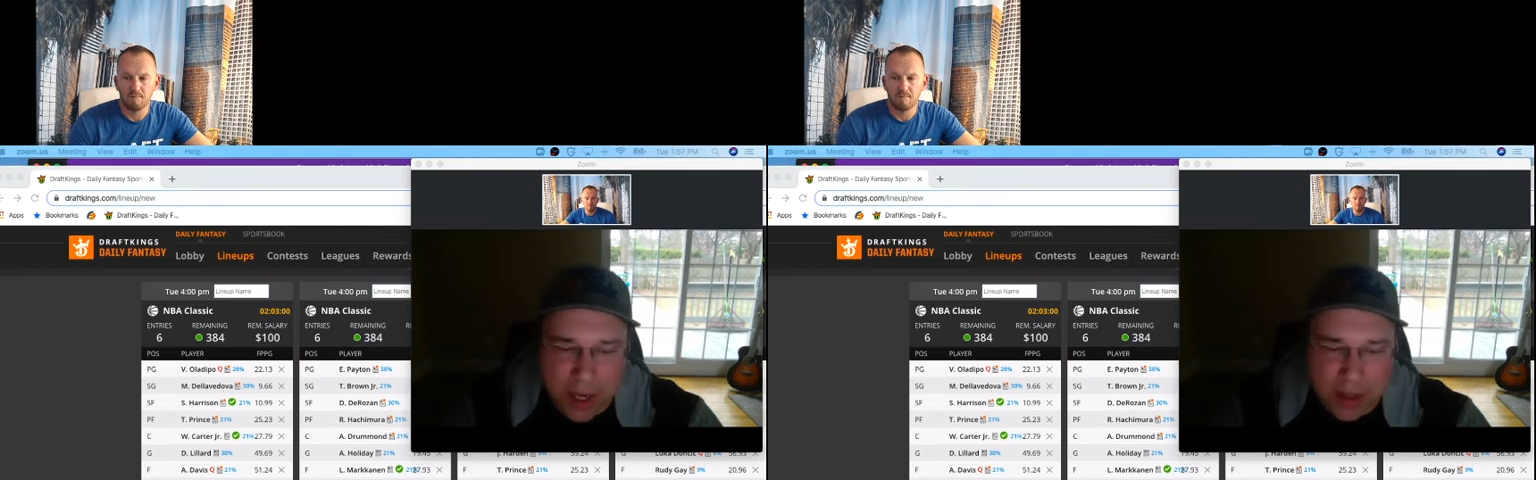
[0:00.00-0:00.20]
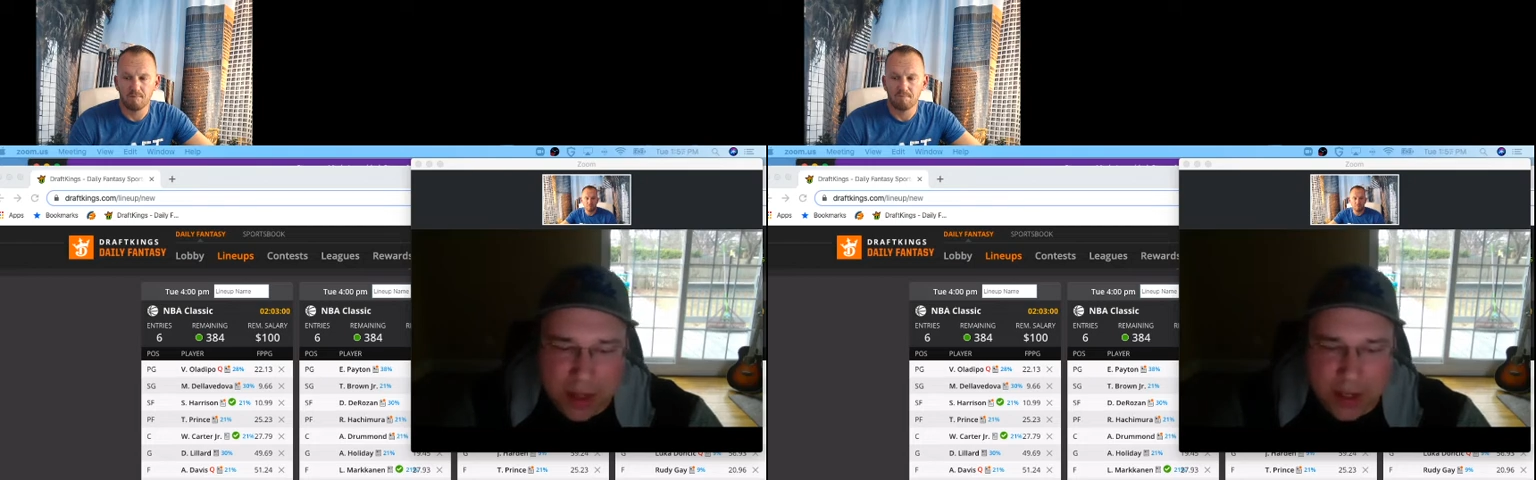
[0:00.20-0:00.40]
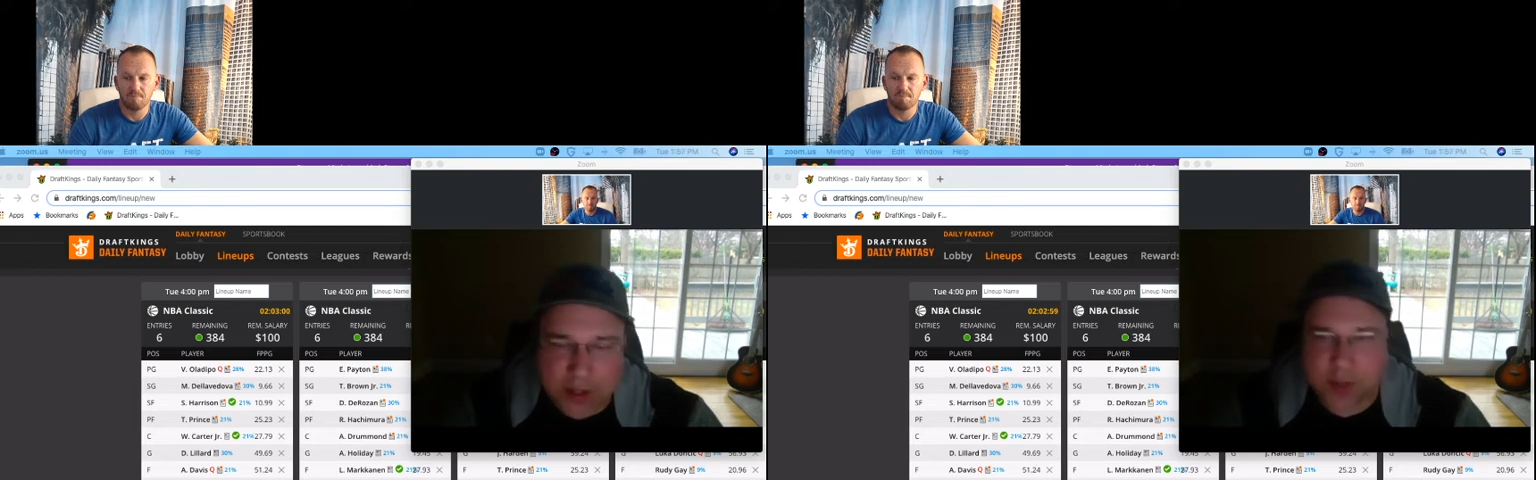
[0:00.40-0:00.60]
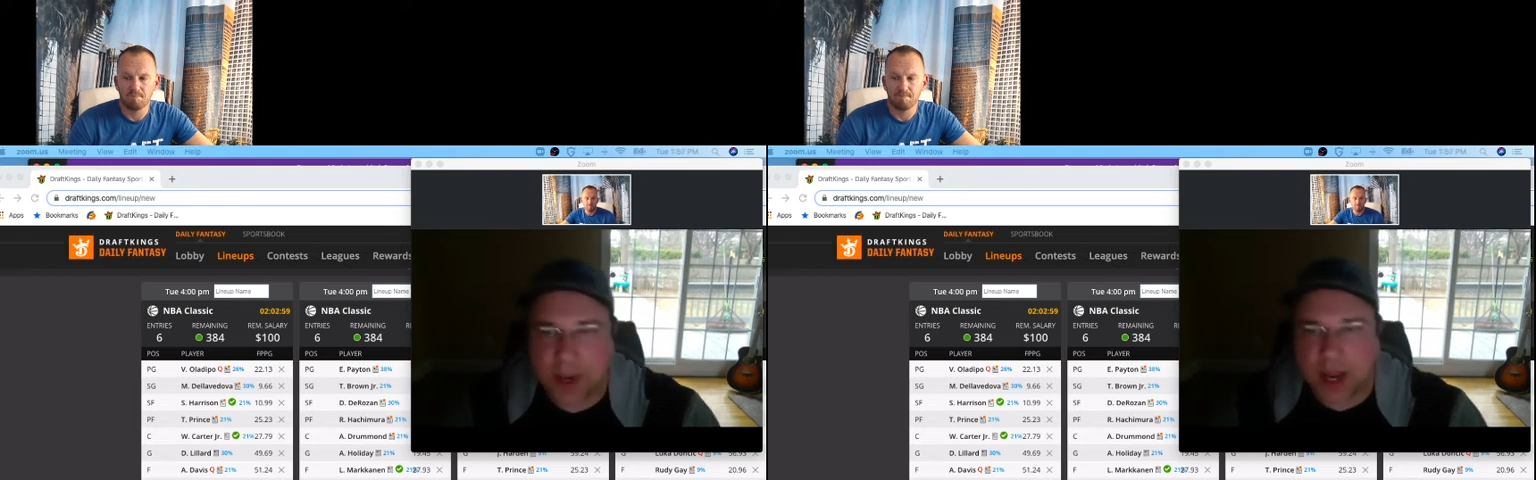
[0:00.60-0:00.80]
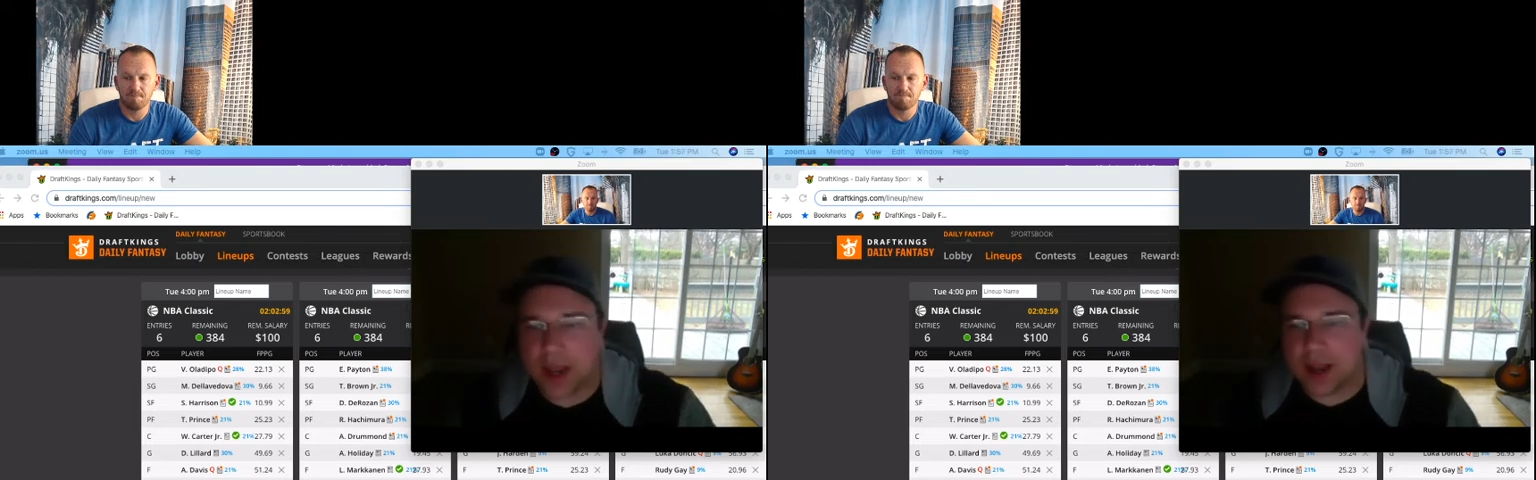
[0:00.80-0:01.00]
in this
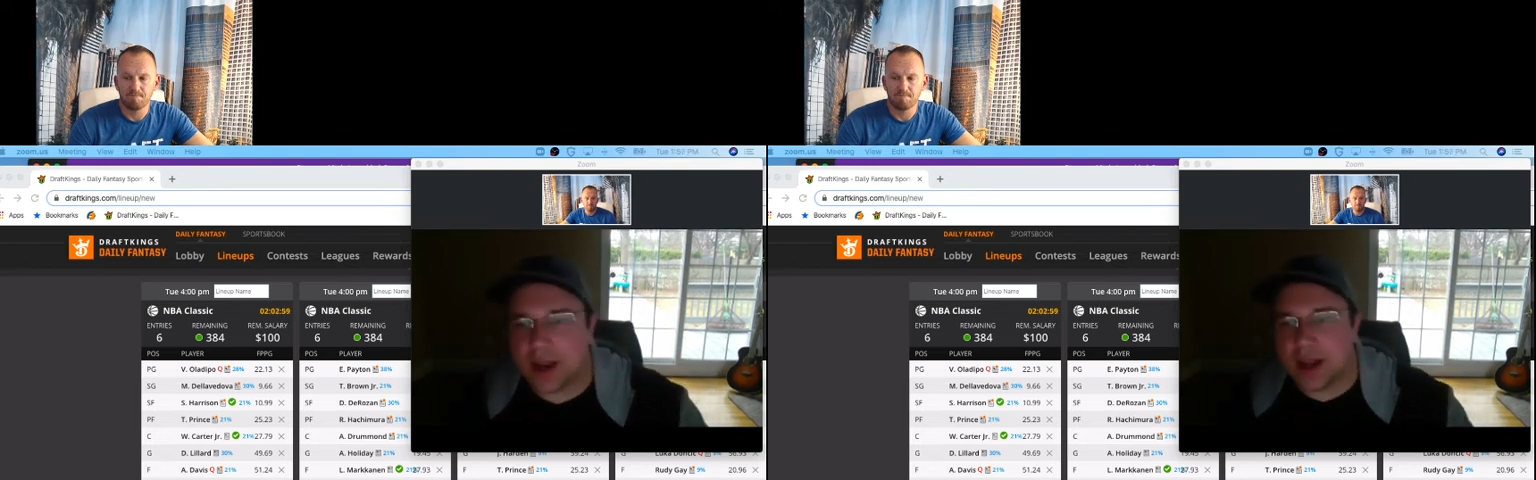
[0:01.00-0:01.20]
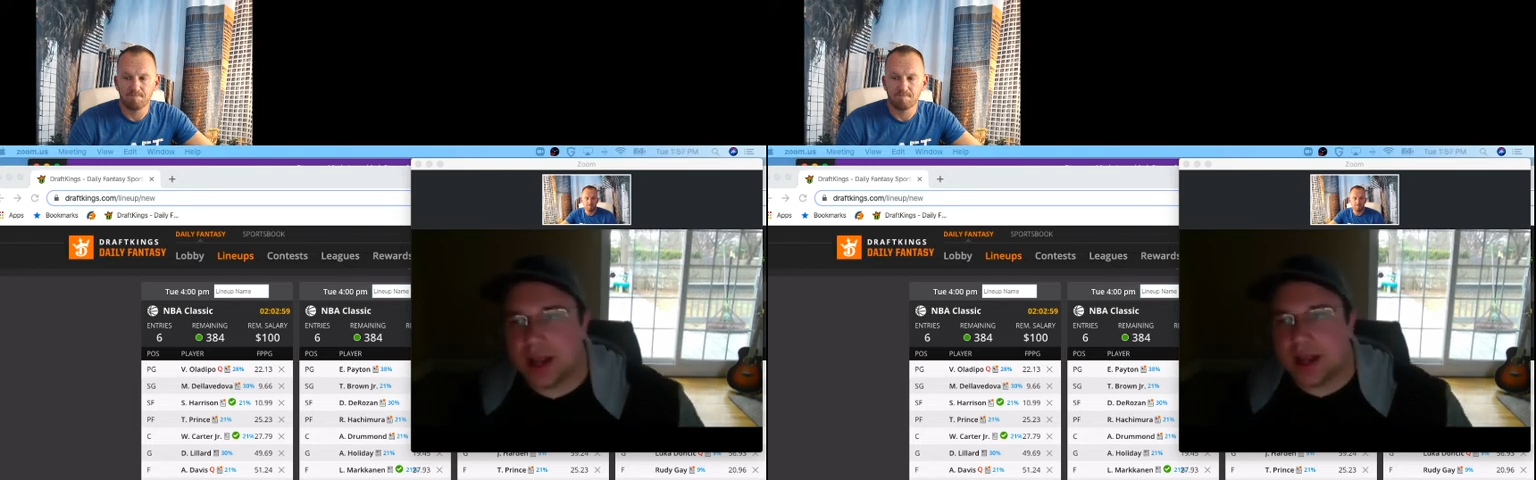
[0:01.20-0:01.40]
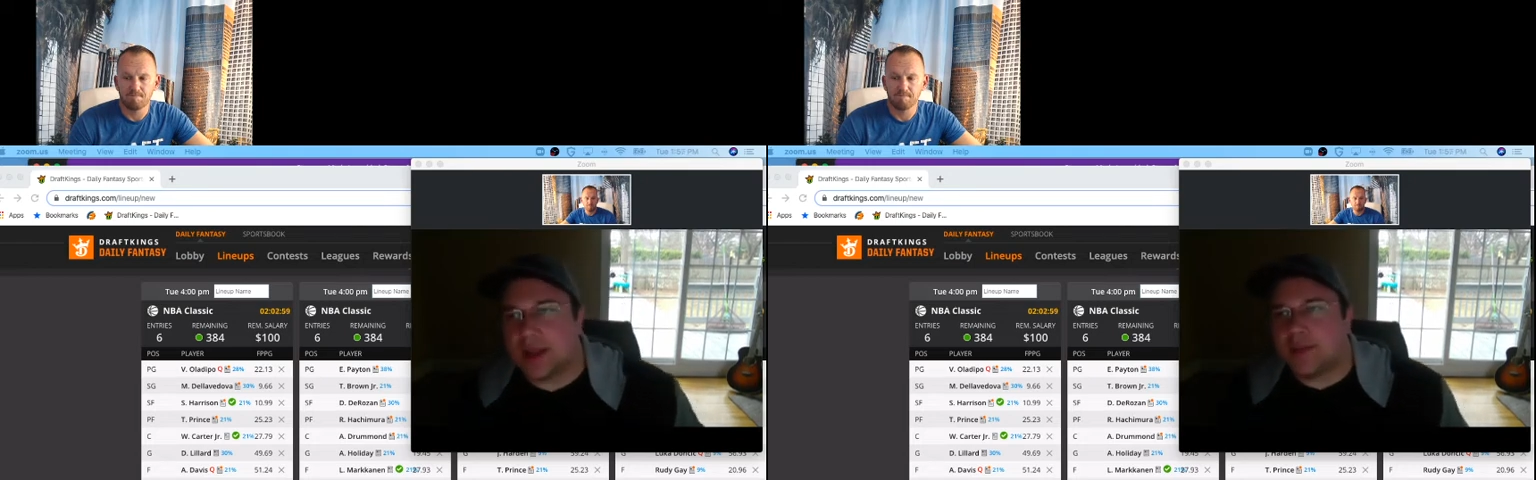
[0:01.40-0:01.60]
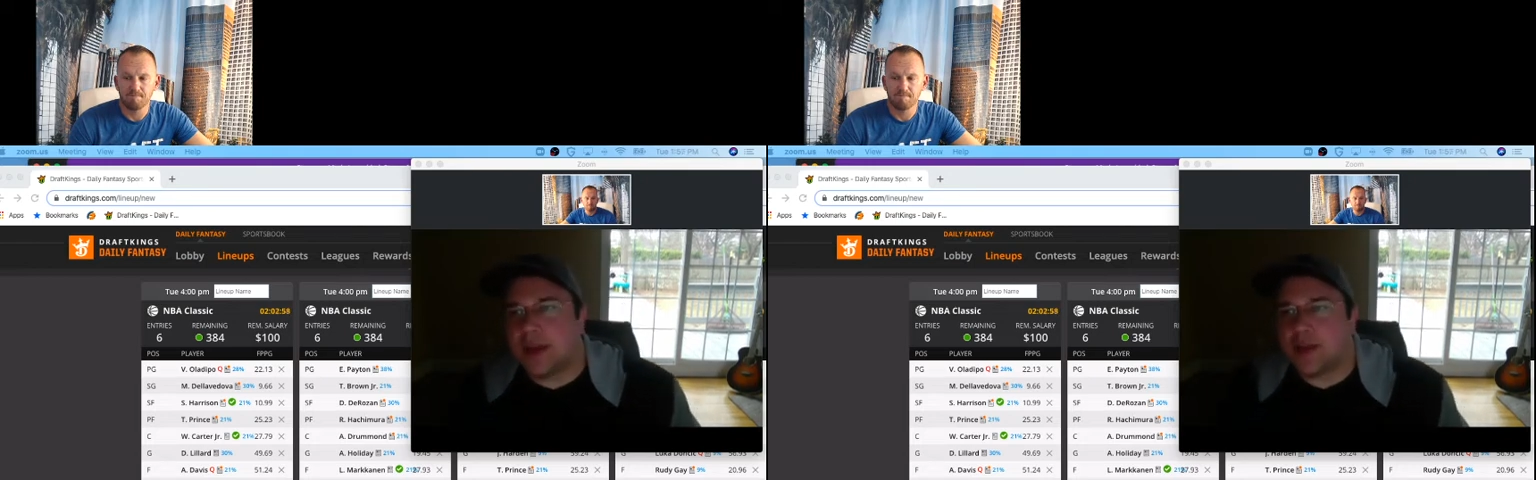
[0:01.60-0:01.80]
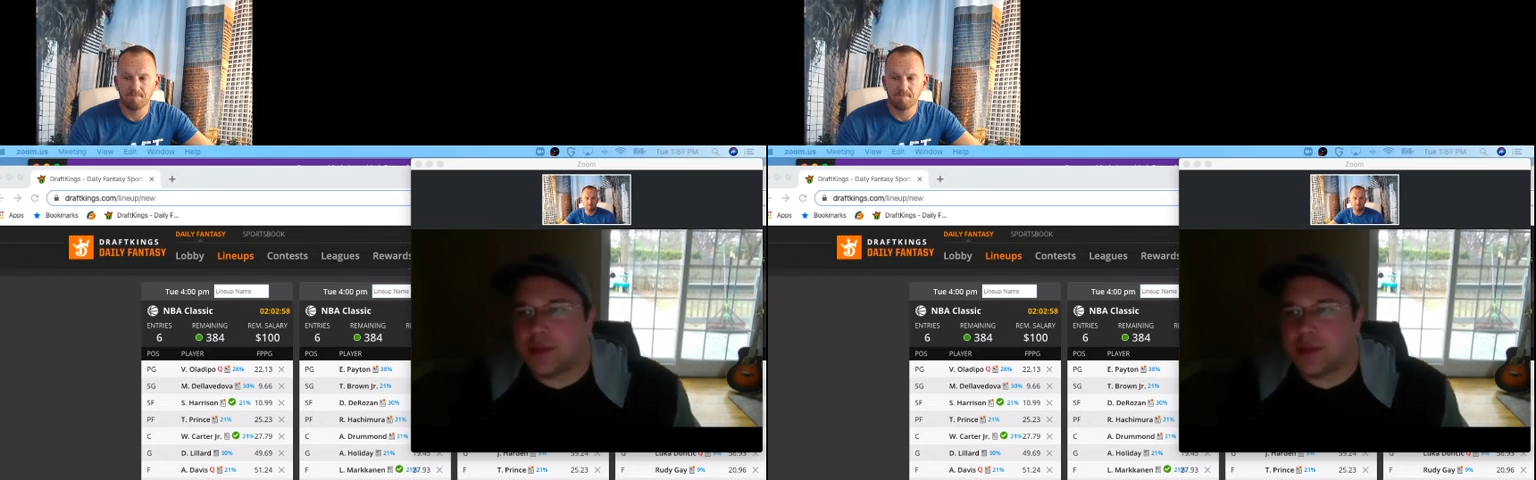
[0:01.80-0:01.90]
span, they've hit